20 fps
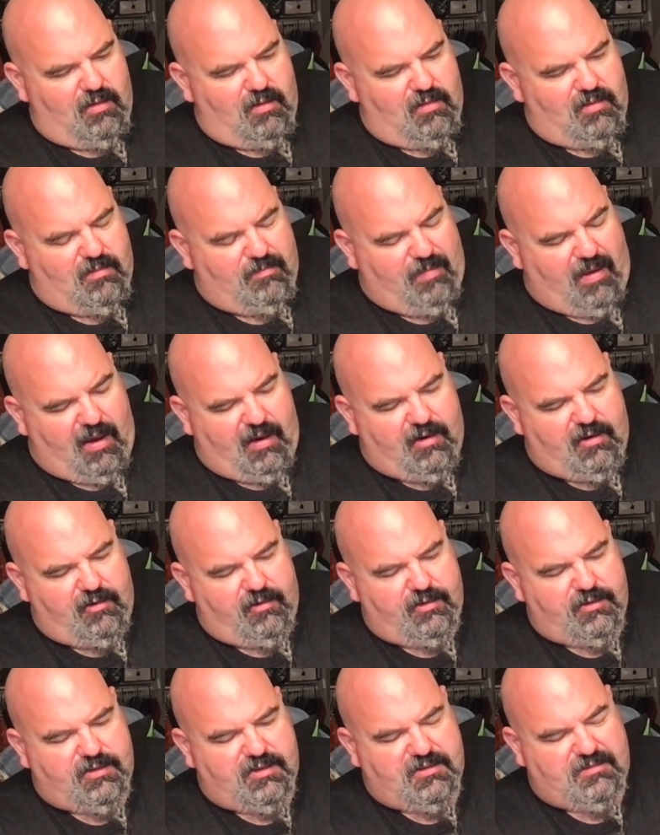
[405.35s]
The back here,
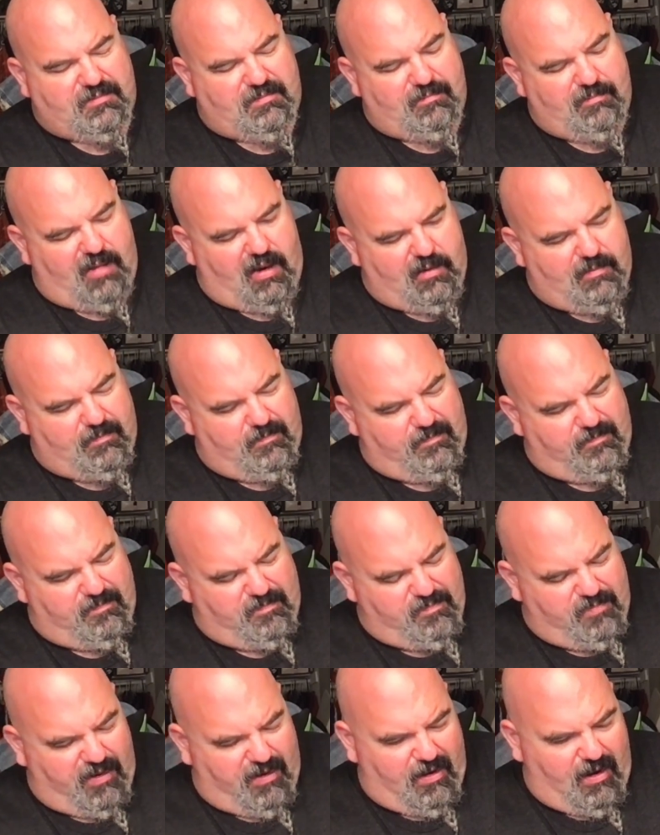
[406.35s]
it says, at
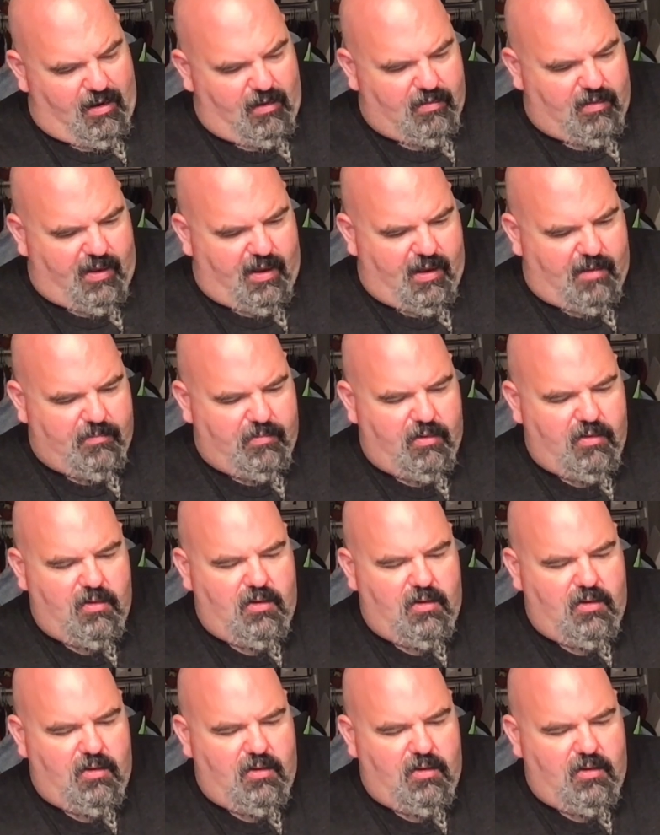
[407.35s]
B8 Lab,